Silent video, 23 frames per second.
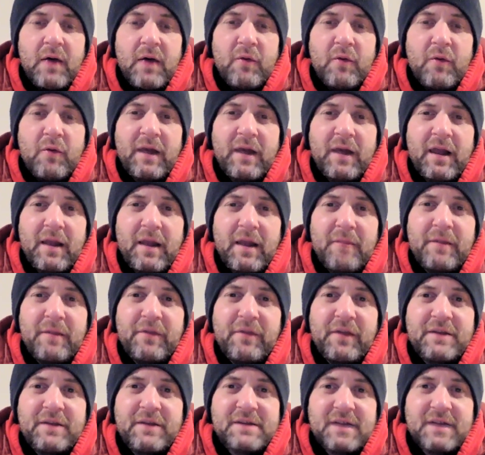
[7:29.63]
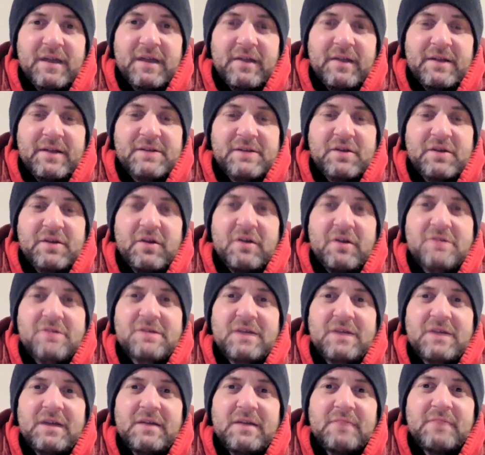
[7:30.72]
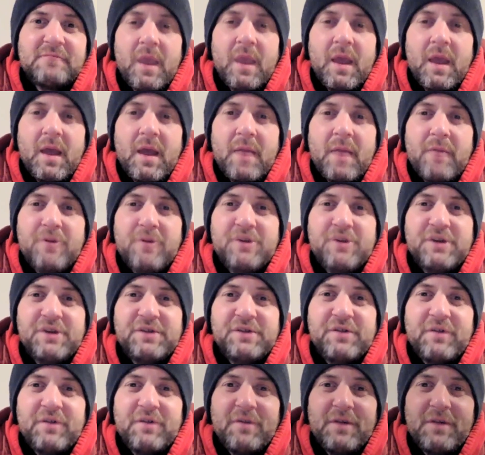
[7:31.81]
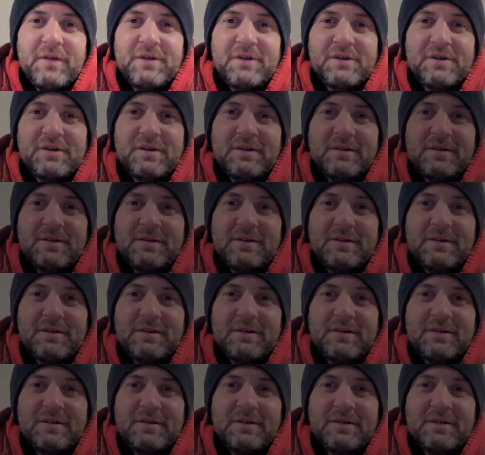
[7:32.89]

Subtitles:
We got a lot of big things ahead. That's all I'll say. Appreciate you very much.